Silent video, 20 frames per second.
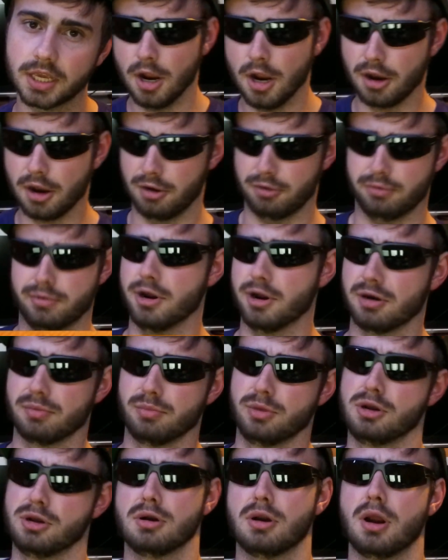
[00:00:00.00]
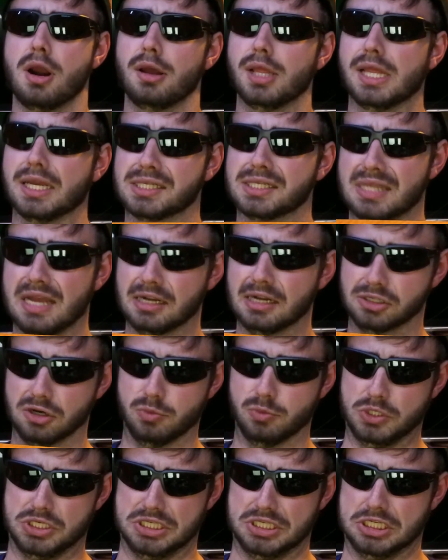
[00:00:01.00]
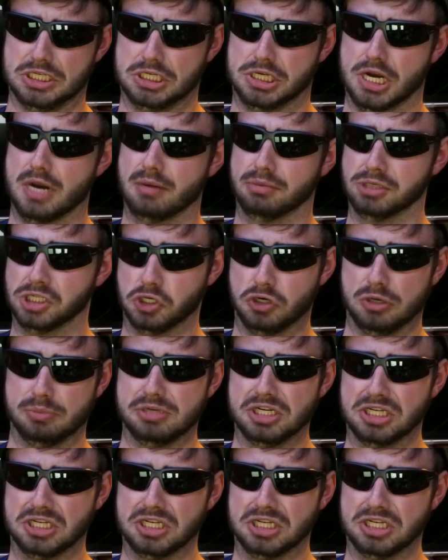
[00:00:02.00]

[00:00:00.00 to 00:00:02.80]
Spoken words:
Hey, wait a minute, Alex, that's almost the same script as